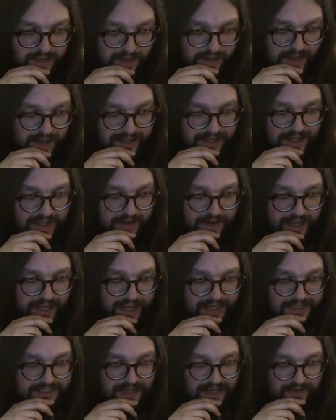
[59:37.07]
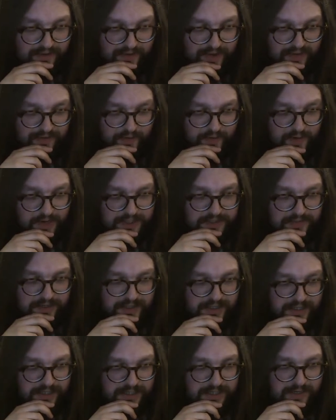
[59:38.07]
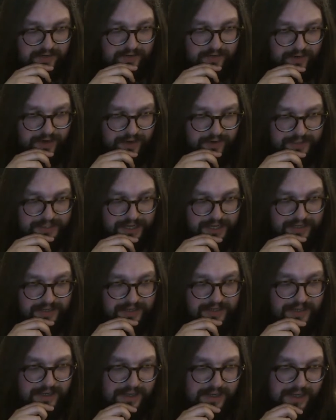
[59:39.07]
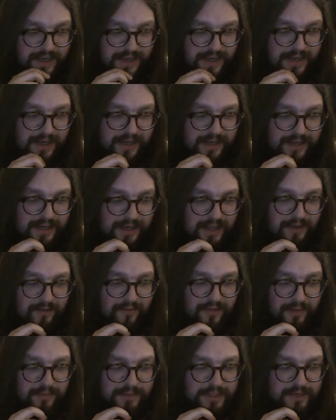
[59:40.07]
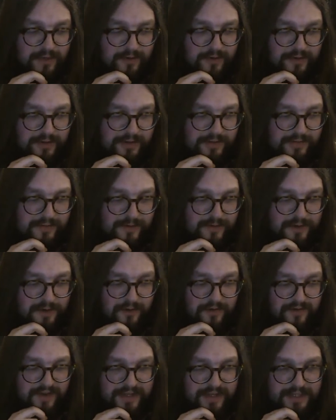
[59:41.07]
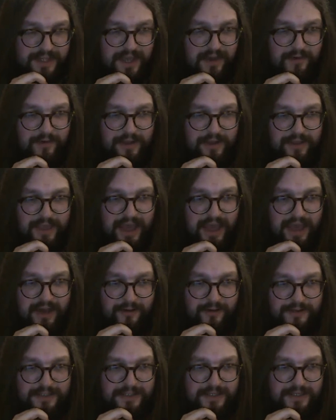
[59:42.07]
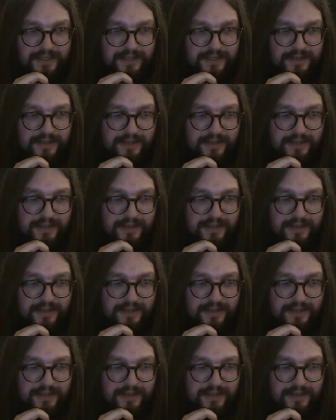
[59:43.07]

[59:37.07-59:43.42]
I don't know. I guess I've always wanted to. We always had, you know, Mum's old trophies and that around the house, and,